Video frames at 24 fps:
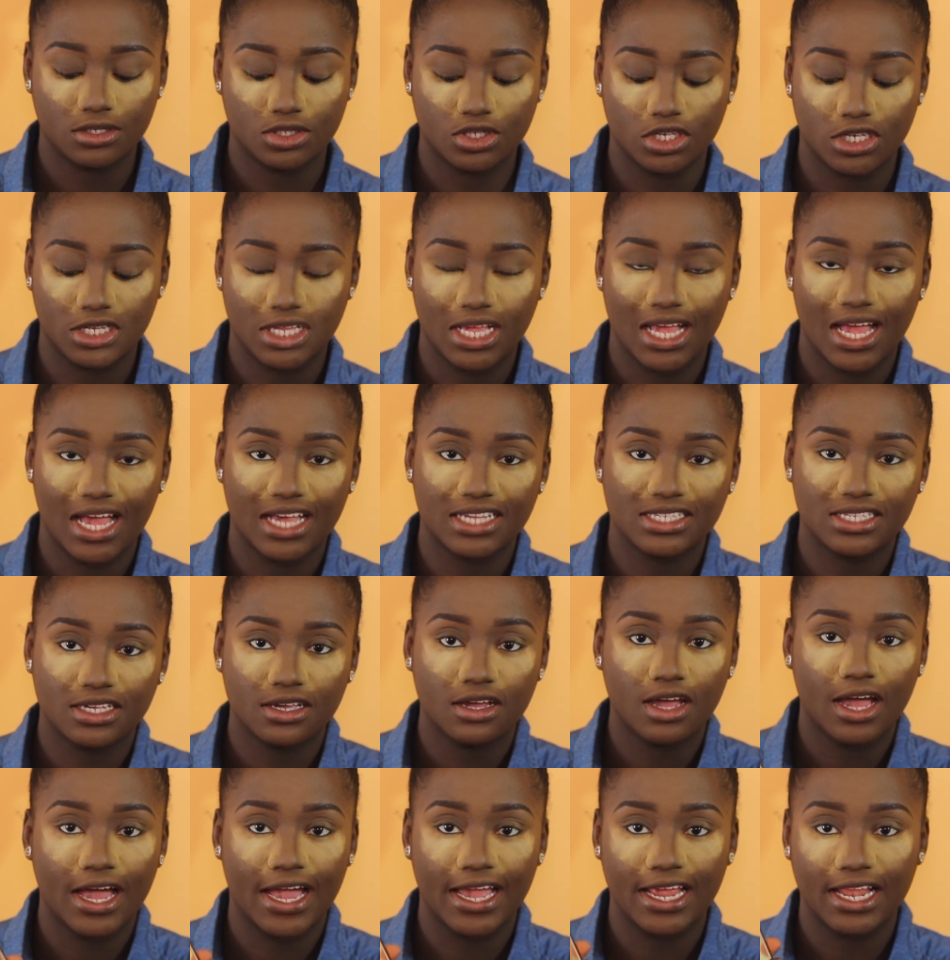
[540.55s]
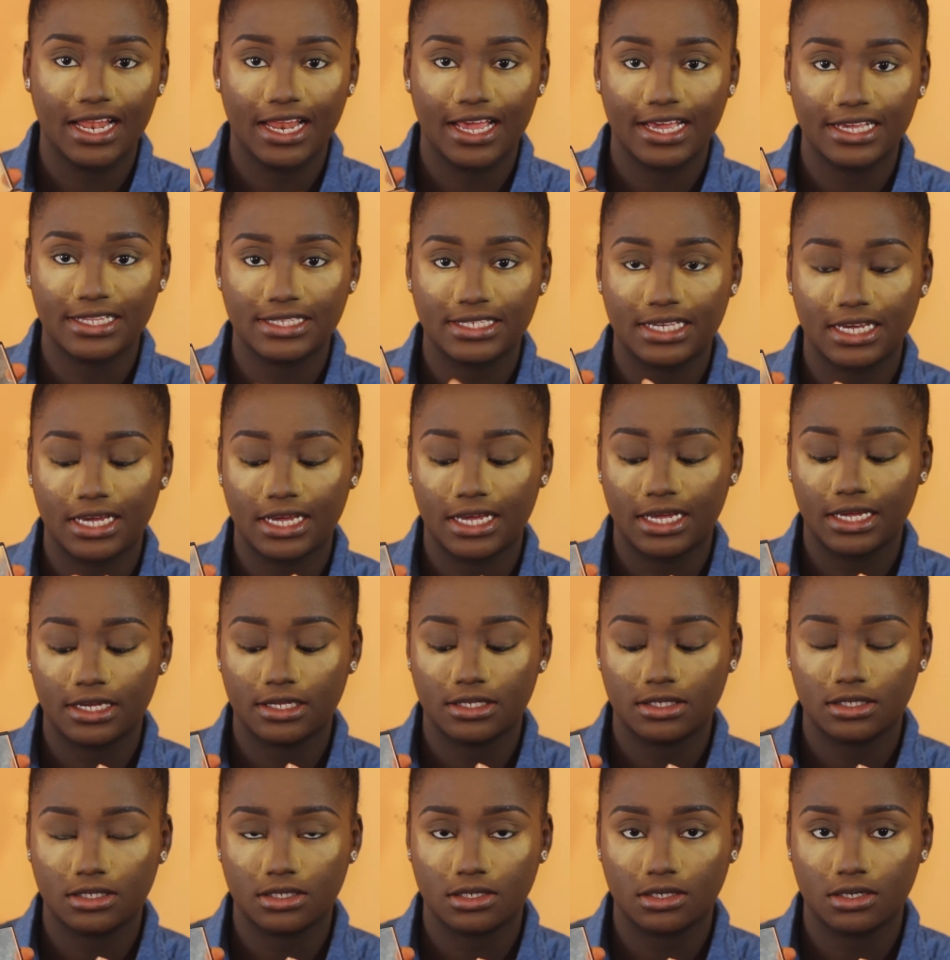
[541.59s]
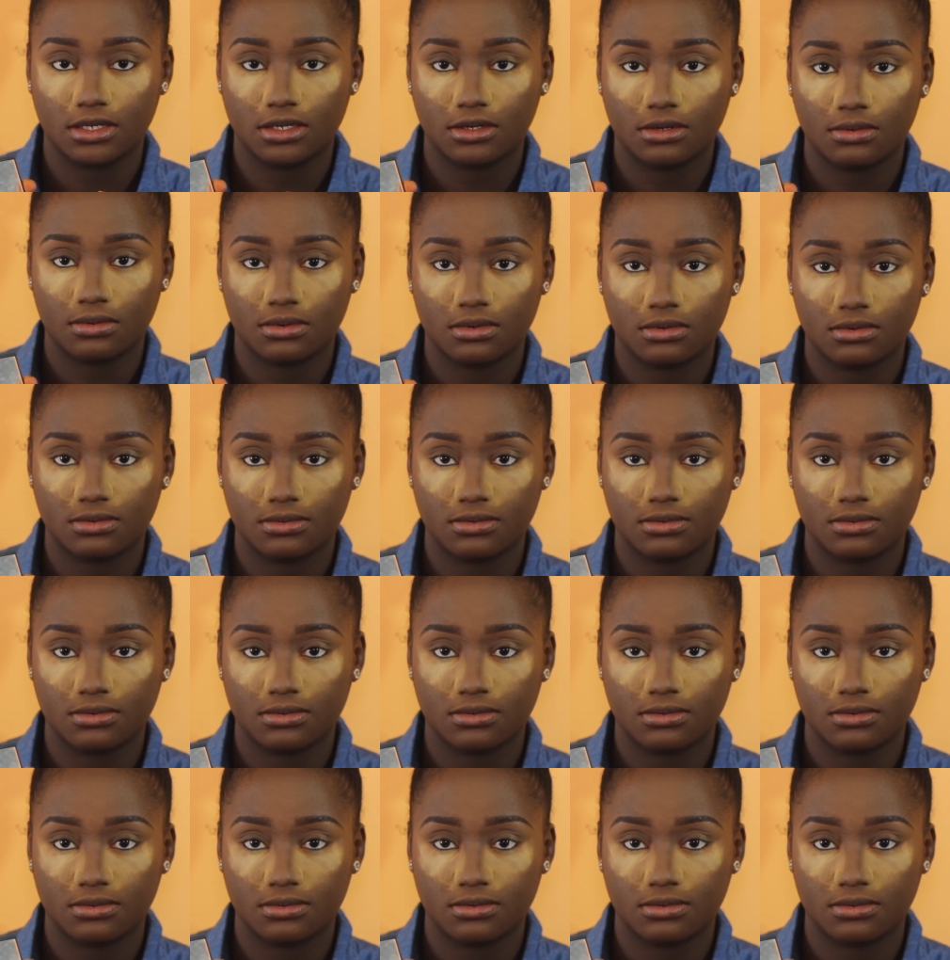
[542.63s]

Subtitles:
so it has a highlight and a